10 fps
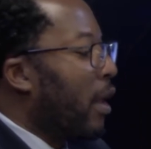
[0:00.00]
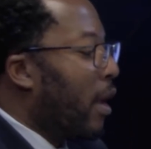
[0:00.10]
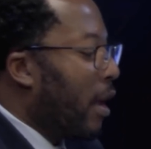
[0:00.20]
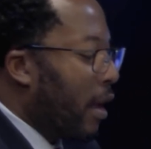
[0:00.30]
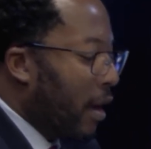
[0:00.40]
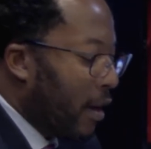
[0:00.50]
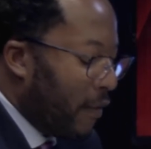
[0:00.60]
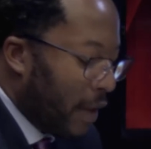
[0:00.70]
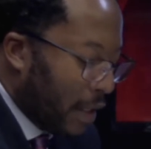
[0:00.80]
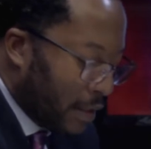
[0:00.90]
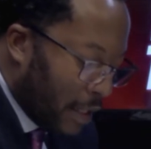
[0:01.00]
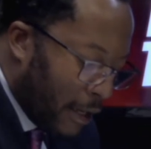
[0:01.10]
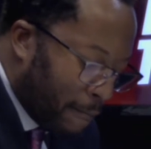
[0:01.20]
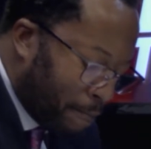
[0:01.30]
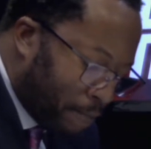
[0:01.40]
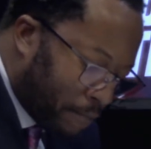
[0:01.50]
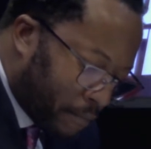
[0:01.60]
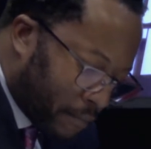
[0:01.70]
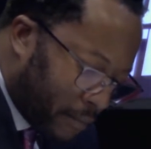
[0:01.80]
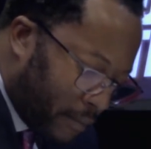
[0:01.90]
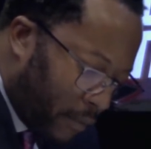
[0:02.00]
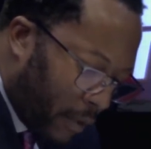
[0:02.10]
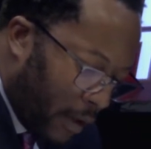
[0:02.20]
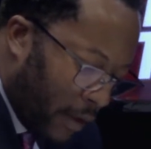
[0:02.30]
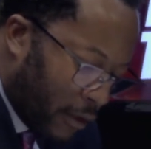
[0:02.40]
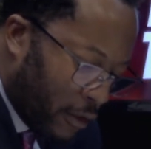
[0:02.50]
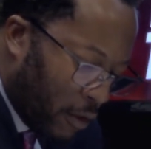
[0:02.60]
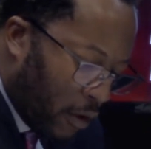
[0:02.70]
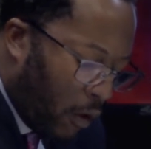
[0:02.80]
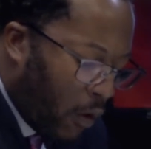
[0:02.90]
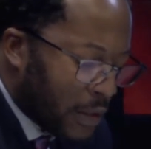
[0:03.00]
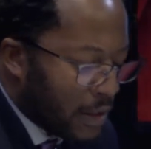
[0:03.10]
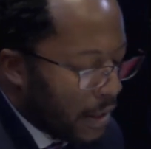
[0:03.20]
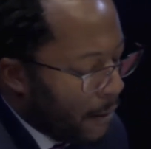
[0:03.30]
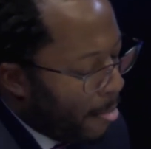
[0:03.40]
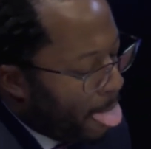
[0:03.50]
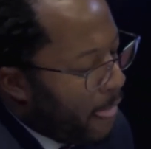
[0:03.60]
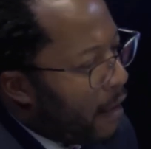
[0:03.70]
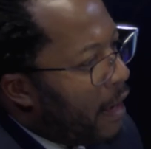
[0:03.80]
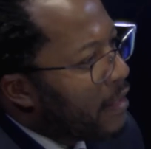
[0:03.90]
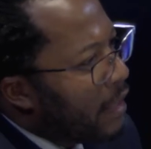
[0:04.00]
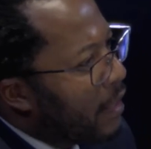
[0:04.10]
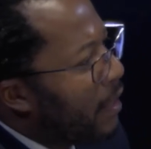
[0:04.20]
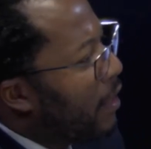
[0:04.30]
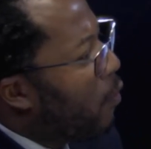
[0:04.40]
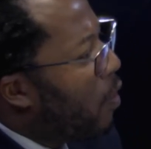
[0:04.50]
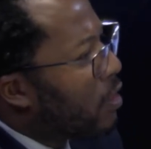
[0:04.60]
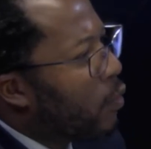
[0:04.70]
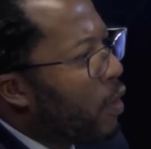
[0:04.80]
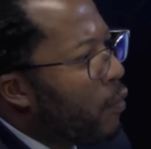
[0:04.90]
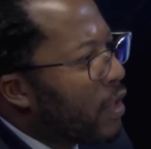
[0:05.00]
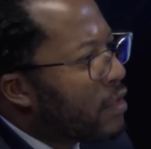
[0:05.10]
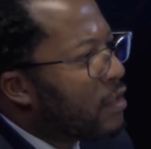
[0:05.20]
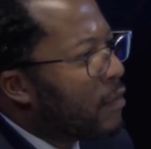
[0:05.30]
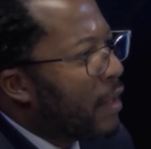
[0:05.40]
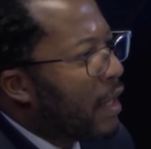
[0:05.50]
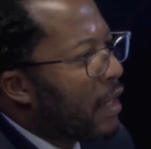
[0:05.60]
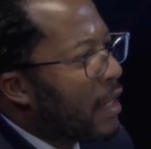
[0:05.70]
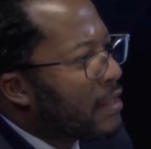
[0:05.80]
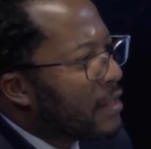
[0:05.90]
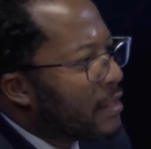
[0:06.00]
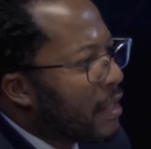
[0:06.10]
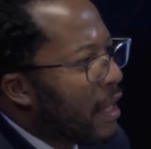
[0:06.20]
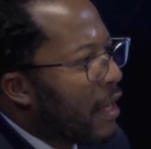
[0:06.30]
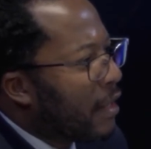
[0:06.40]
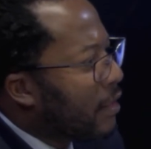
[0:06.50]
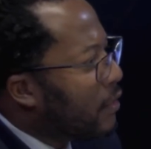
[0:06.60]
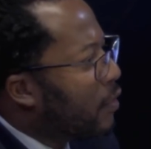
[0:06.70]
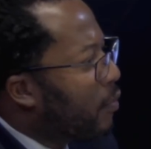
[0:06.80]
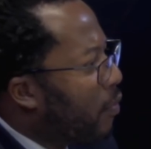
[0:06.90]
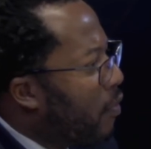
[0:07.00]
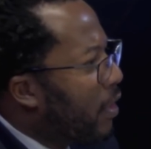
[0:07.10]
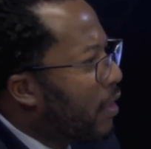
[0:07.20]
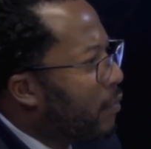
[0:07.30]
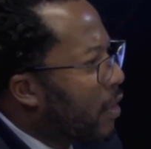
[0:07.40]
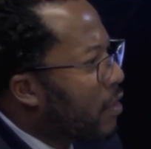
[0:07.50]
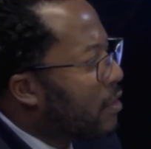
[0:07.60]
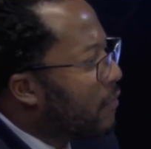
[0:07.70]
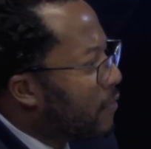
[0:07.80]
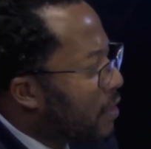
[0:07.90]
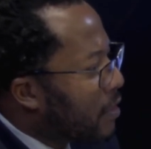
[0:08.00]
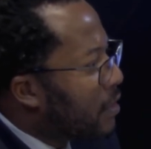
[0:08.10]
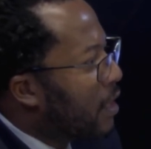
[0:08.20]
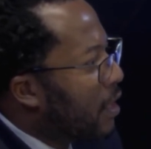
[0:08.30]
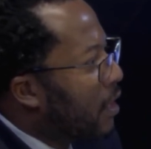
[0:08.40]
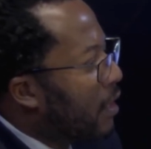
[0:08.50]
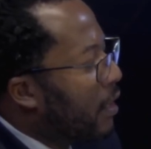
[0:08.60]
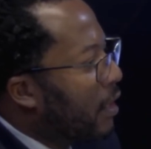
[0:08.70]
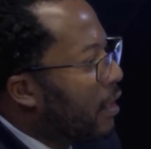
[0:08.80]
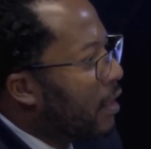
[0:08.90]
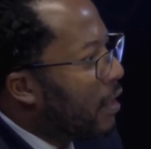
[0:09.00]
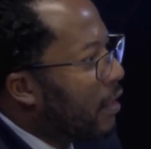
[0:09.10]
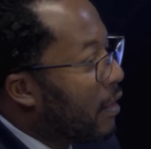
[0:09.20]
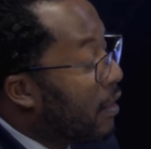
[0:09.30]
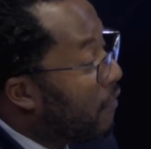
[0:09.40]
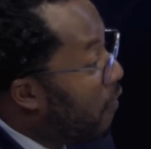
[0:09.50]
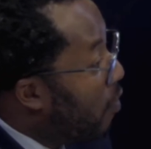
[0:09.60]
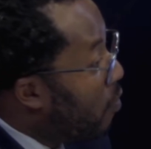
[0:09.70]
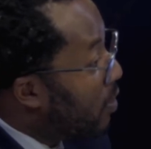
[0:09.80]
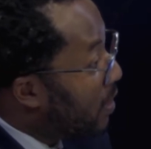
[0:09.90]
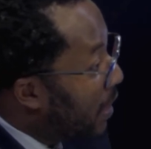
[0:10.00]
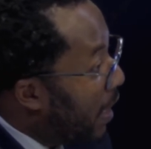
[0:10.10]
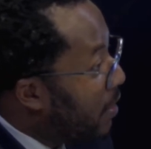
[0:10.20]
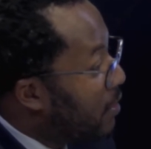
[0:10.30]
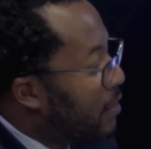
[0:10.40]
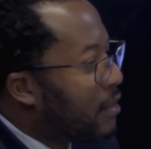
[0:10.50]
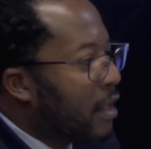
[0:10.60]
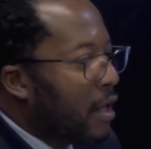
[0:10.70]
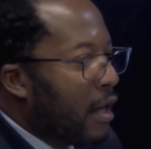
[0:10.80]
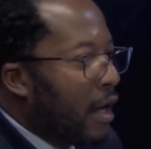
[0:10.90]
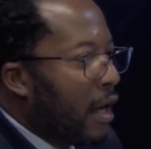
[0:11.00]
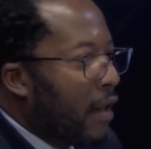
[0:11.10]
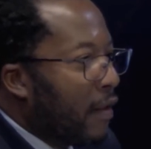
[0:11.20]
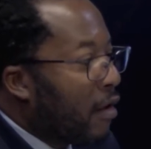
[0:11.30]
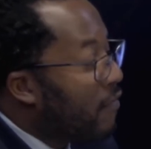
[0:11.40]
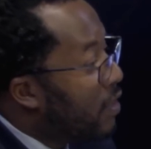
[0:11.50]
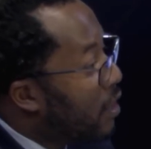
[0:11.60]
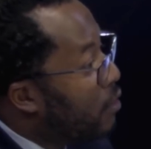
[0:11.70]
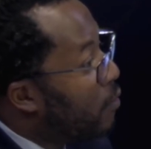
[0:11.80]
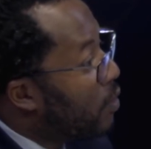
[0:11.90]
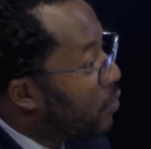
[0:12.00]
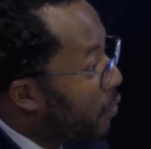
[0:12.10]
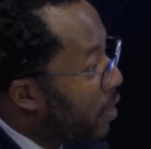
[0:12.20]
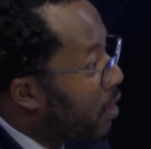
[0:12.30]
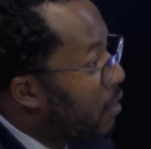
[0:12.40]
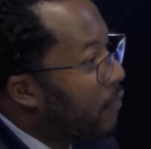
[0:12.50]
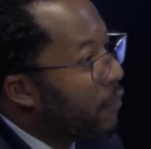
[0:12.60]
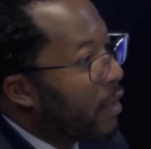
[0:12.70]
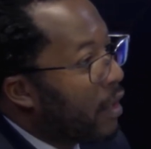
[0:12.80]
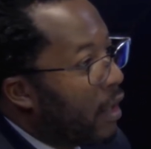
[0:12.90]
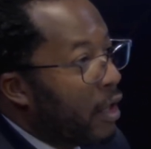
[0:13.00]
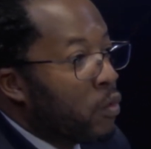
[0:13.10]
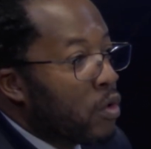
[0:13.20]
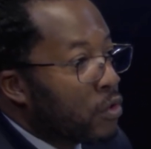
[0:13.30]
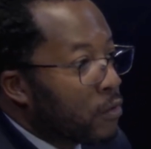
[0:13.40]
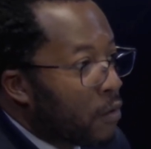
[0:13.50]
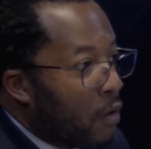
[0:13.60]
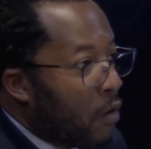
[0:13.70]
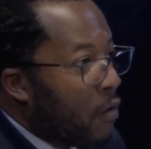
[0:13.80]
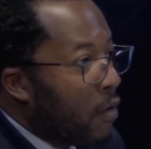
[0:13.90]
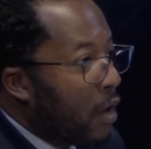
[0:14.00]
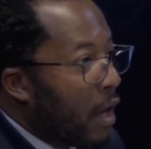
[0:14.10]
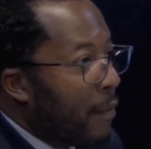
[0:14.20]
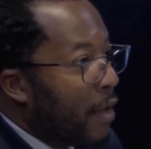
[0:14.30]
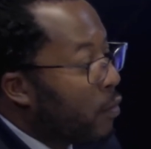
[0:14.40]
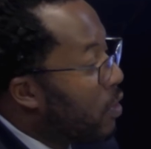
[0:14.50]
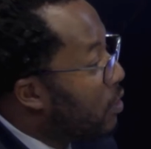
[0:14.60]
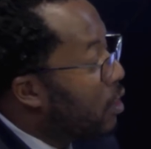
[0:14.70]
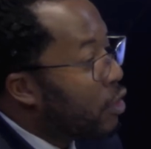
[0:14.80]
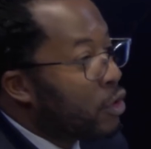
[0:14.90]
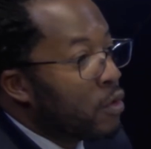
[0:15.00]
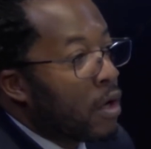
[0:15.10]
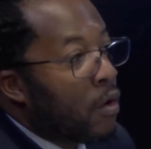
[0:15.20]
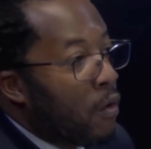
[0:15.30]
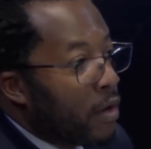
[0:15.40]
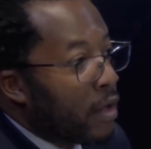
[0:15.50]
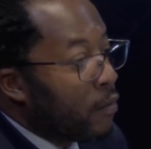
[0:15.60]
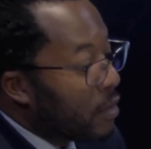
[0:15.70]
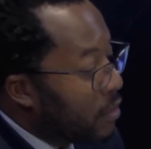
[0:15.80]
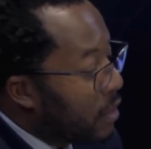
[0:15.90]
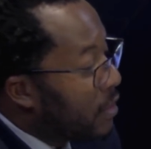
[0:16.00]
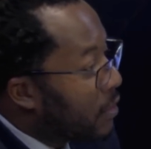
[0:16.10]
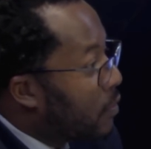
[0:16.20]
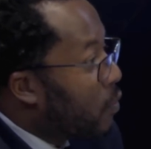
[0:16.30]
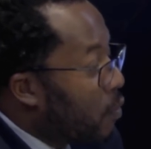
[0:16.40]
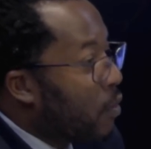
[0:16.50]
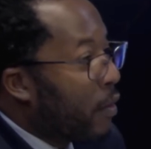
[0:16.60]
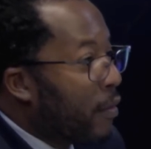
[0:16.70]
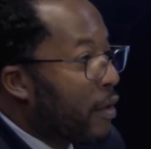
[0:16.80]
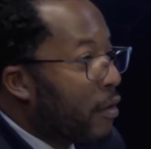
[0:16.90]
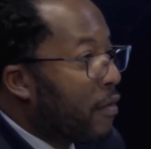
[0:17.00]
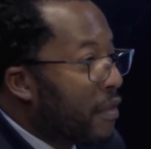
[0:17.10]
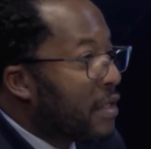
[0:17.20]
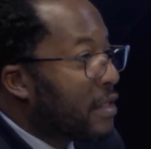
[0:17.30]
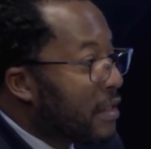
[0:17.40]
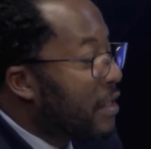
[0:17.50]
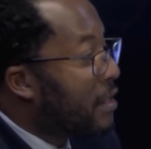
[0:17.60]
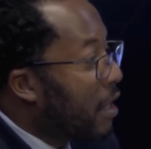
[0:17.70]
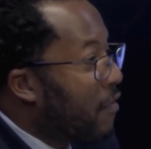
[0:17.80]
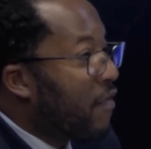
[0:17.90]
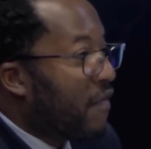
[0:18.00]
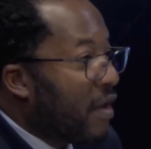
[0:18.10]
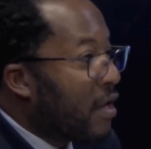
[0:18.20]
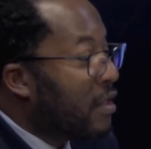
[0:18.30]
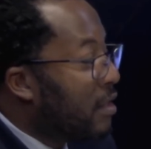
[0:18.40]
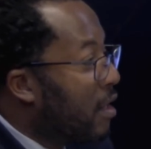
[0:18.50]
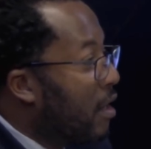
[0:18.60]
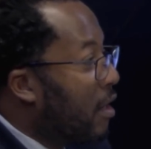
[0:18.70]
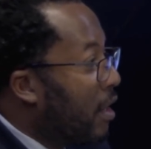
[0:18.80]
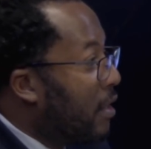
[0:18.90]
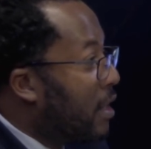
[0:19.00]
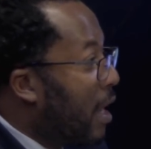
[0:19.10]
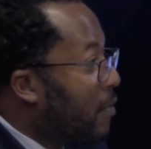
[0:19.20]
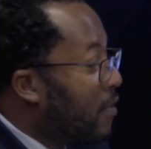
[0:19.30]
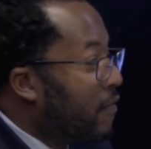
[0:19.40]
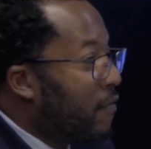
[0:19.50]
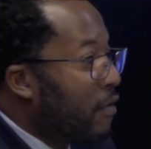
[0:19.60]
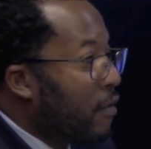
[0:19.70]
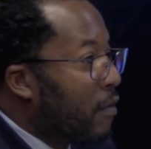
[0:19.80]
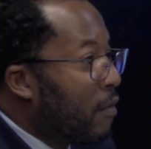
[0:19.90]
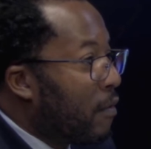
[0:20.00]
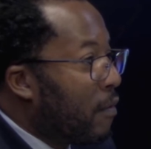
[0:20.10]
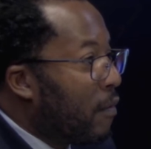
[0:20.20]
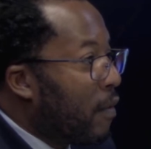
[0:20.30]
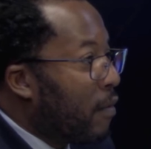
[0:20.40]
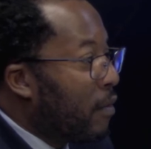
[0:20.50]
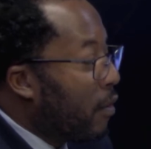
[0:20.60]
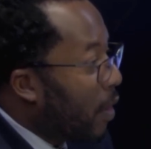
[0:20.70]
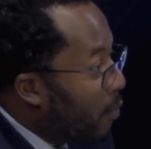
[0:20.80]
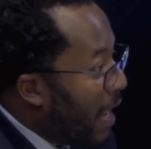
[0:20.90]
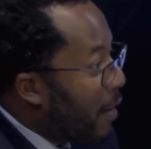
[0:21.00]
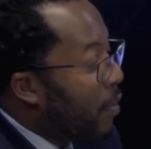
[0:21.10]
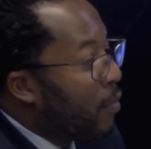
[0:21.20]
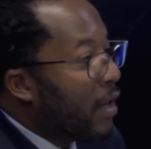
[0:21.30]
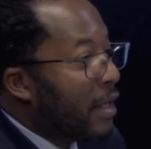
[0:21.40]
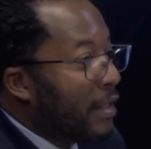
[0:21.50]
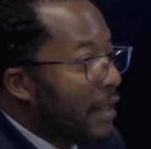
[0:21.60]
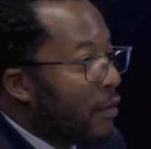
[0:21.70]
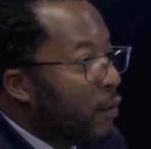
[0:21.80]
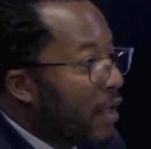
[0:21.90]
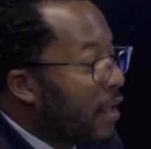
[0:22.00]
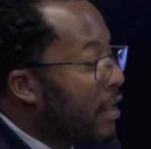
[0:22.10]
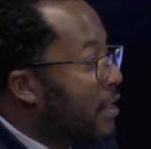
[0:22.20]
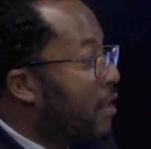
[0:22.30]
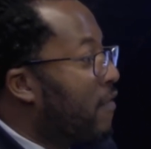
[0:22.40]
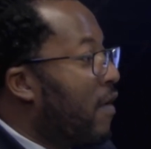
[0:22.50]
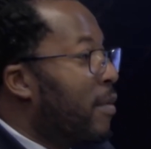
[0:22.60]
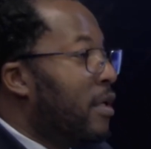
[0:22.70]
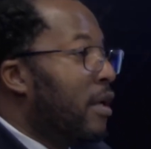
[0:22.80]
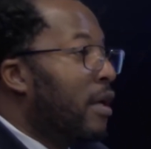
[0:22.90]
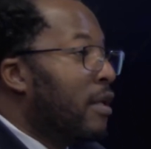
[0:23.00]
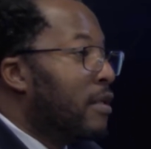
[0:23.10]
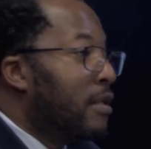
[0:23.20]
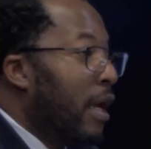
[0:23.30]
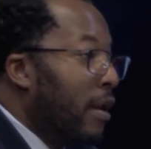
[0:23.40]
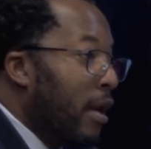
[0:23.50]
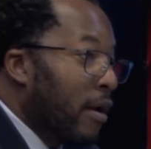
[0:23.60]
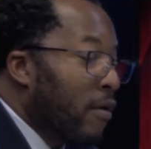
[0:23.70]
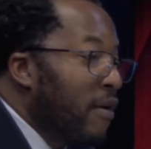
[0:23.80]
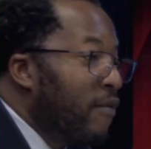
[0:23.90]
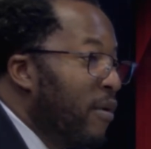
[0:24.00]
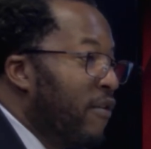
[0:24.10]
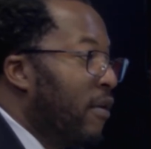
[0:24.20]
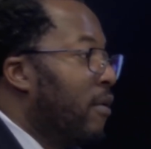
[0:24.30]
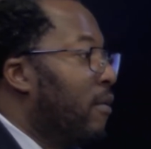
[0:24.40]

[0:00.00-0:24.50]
uh, that, um, that you all hosted, I take it that they walked away with some uh, lessons learned at some point because of just the, the, the, the forum was tense, uh, the conversation was real, it was raw, I mean, it was not sugarcoating, it was just, you know, this is the state of affairs in terms of you know, you know what black people are dealing with in the city of Farmington mm-hmm. Hills and, and across Michigan.